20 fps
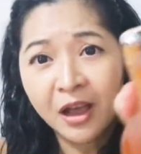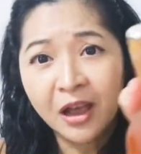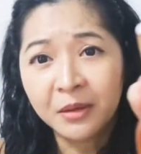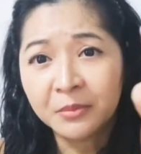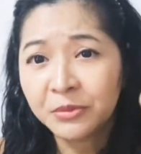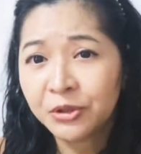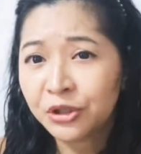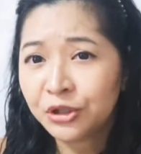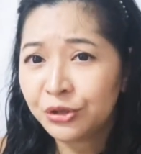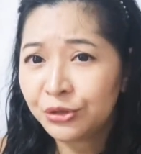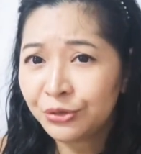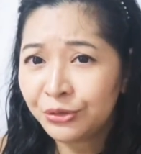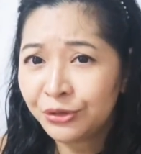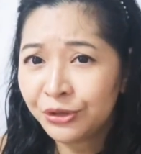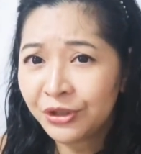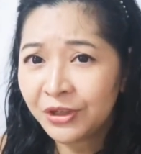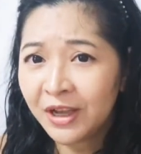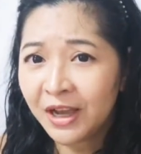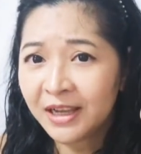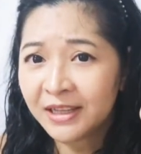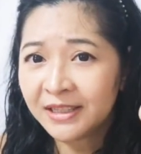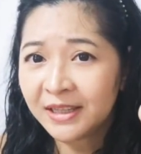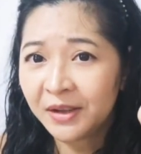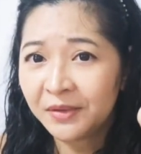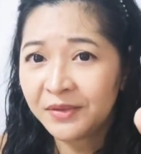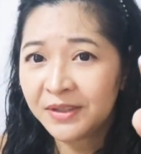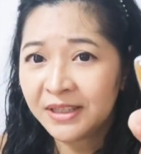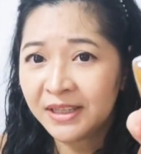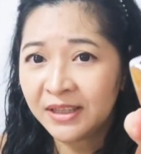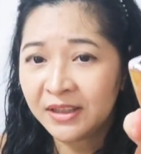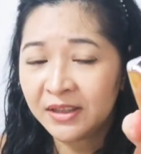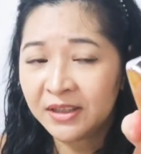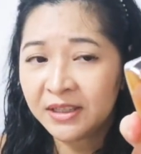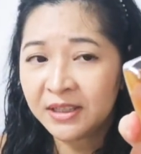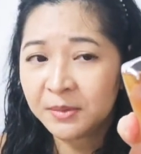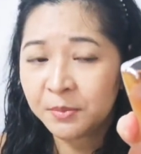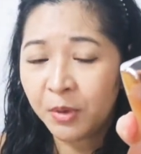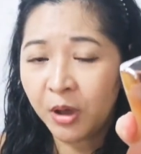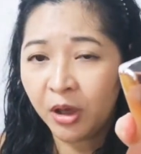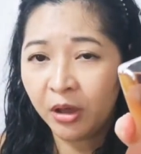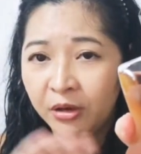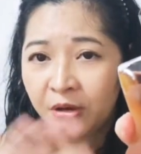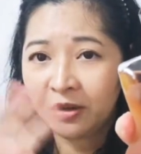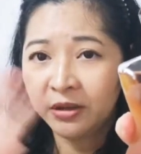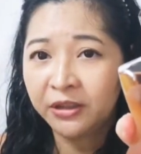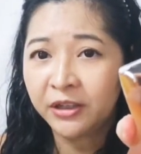I'm sure you guys have seen this bottle.